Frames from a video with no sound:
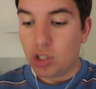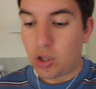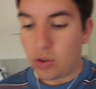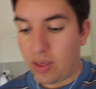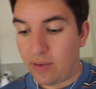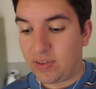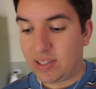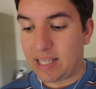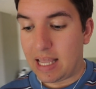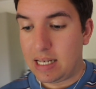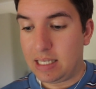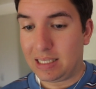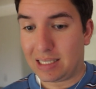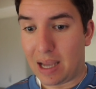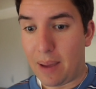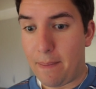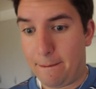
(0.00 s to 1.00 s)
So they've
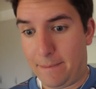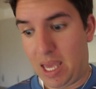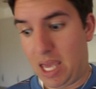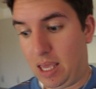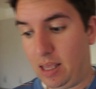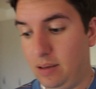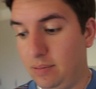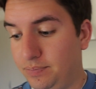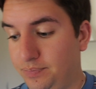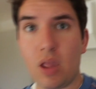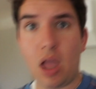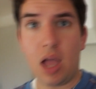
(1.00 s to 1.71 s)
sent me